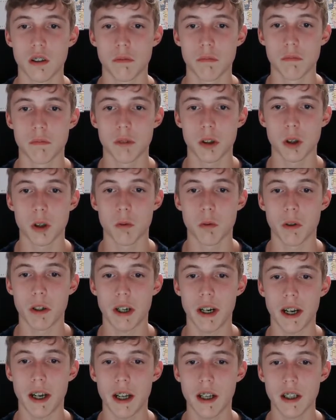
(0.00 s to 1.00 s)
somewhere
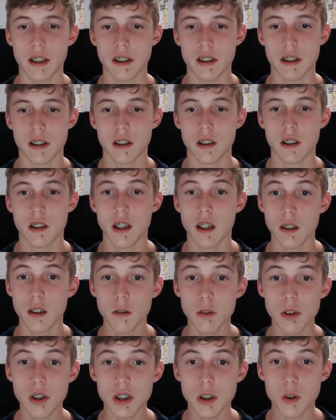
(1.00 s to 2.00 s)
else,
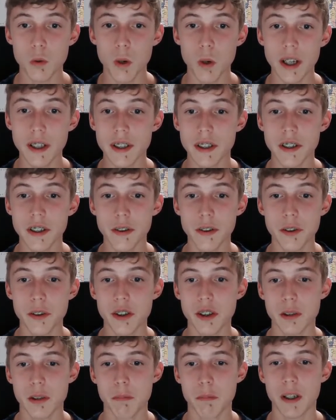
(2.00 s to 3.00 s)
you just wait here, you
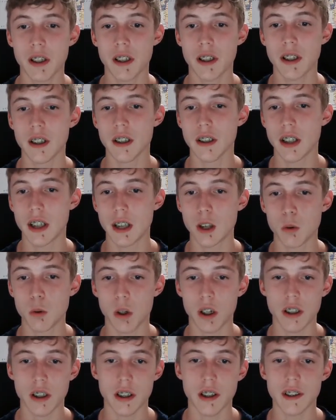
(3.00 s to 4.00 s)
just play king to
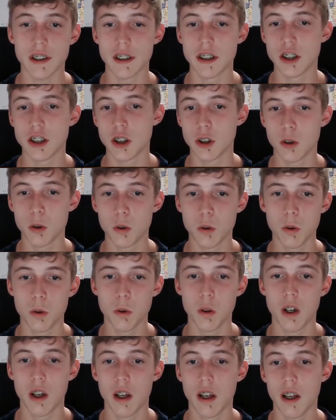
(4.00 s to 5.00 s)
h1, king to
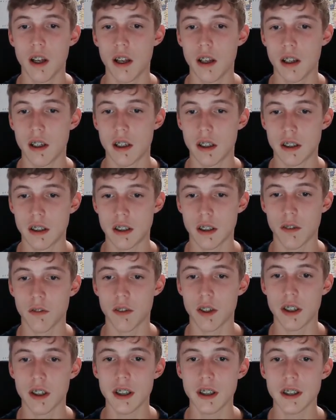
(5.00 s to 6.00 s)
g2 and stuff
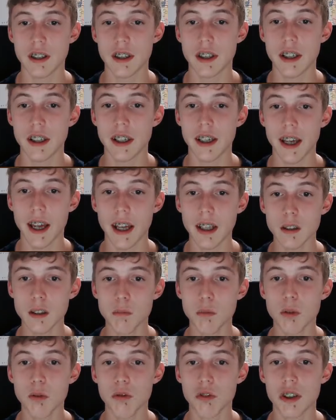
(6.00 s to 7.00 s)
like this. He can't
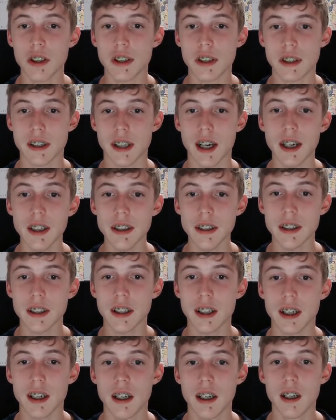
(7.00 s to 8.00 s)
move his knight
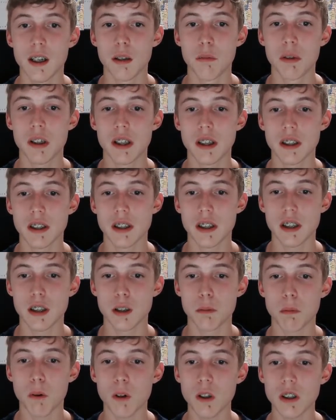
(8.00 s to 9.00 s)
because
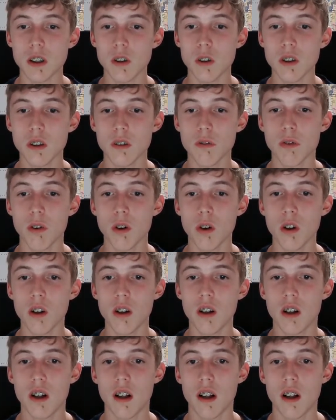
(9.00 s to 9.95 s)
his pawn is going to fall,